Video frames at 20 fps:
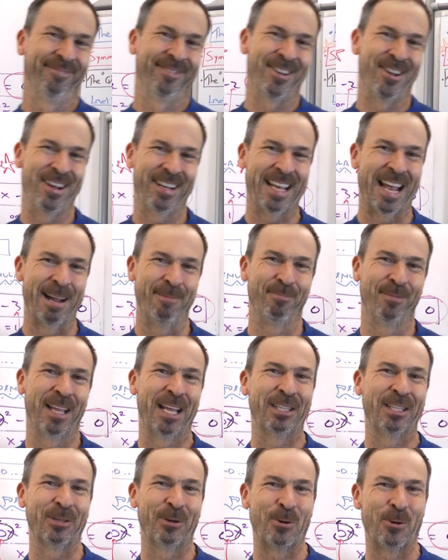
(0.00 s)
Okay,
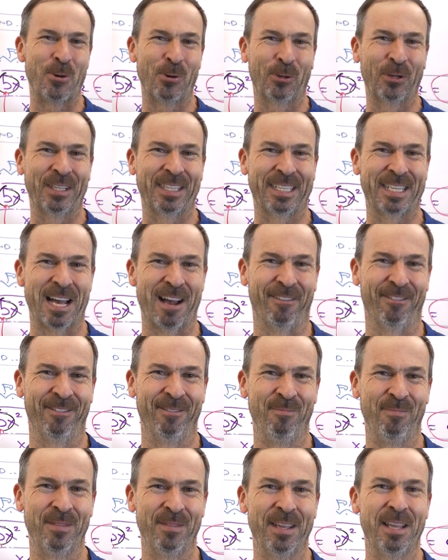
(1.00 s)
it's all good stuff.
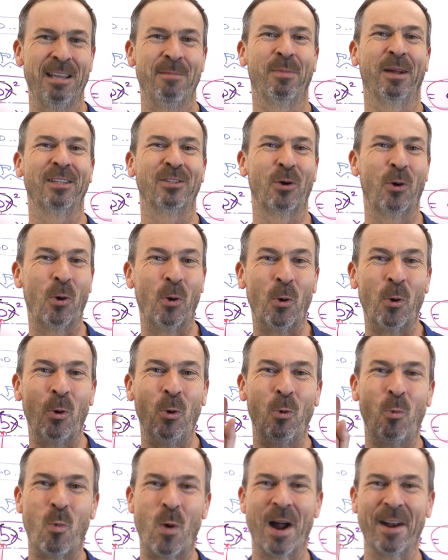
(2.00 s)
But it's
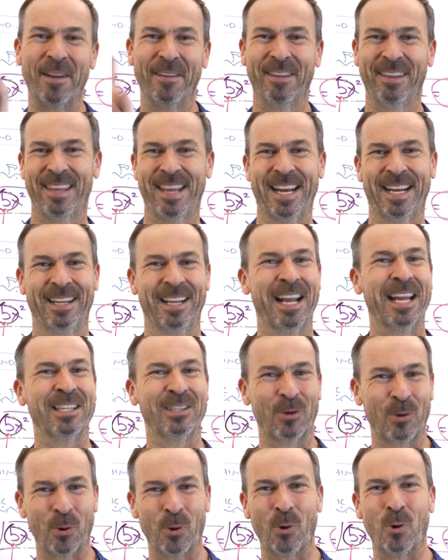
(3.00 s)
all one thing.
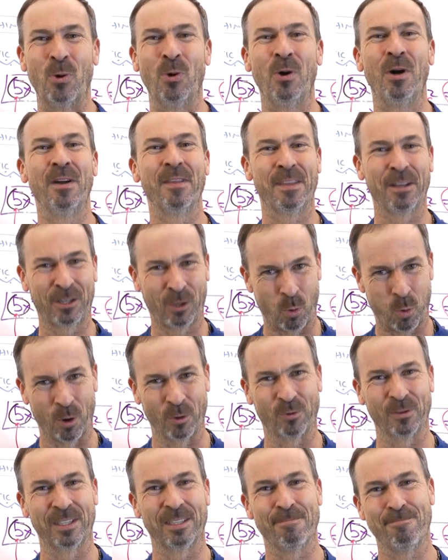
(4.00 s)
It's all the
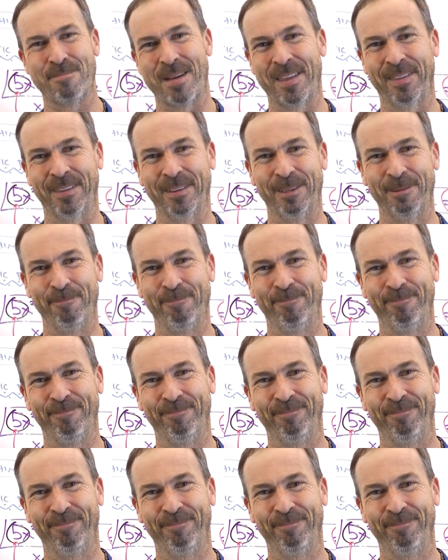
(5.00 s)
quadratic method.